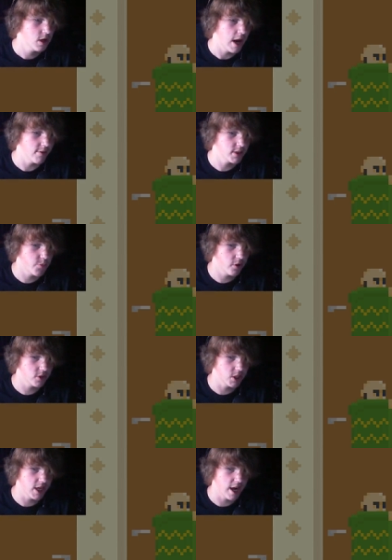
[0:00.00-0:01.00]
I was
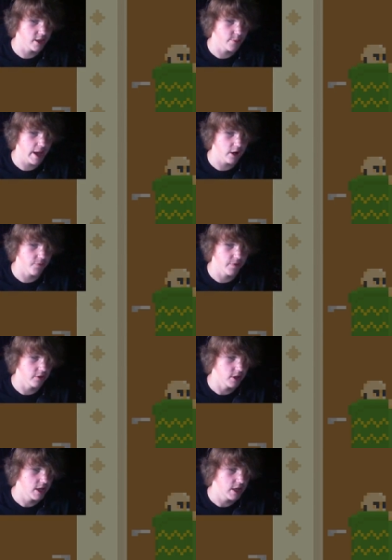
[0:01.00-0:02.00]
supposed to die on the
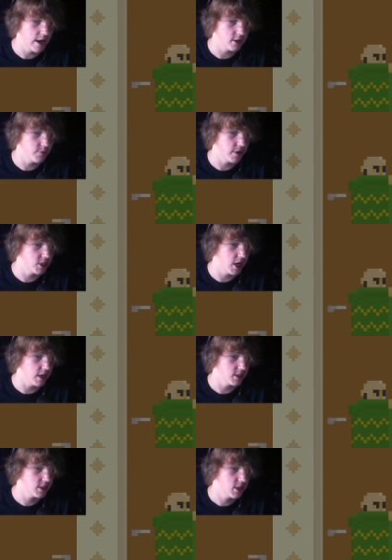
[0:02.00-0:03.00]
battlefield. Now's my
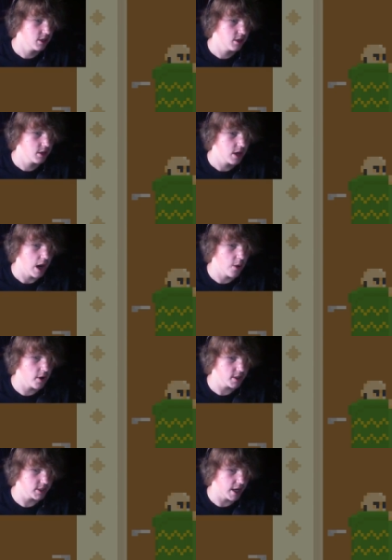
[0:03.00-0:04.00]
chance. I
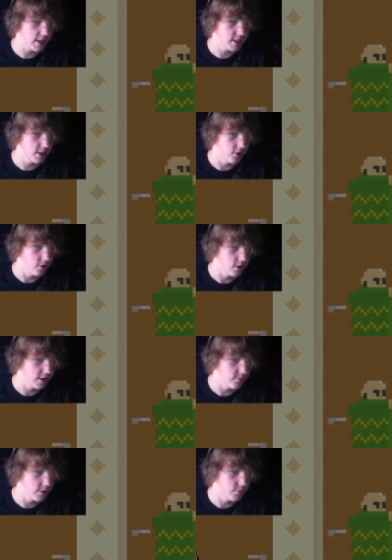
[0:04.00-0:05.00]
want it to end here.
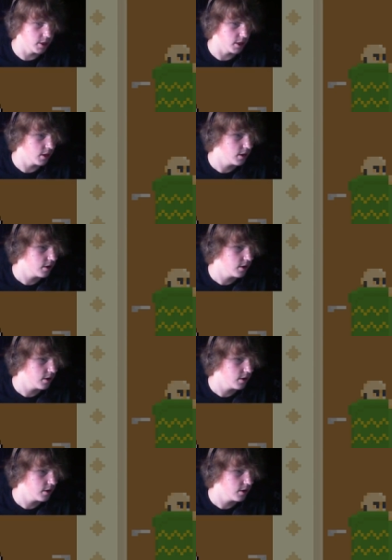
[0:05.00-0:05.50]
Leave me be.